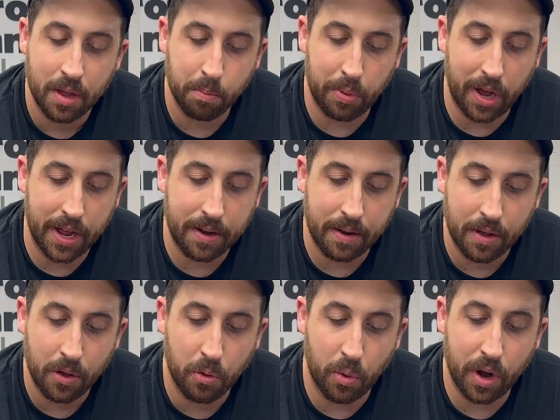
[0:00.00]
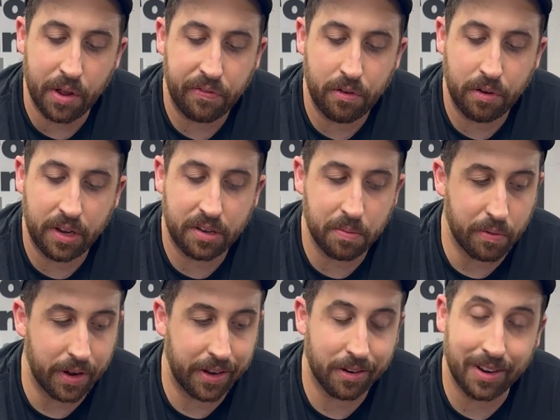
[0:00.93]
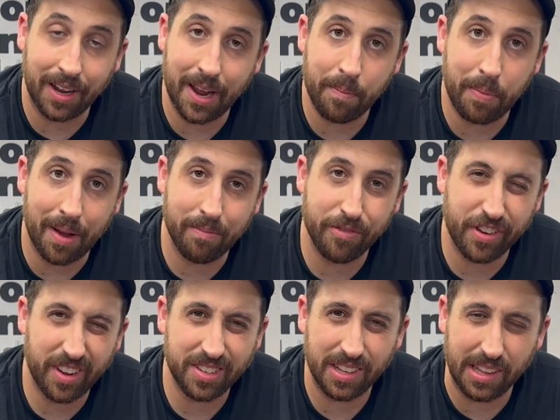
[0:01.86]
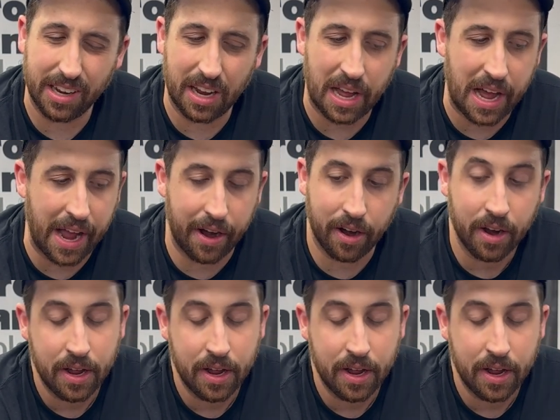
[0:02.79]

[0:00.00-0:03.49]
but what if you need to bring your clamp up just a little higher?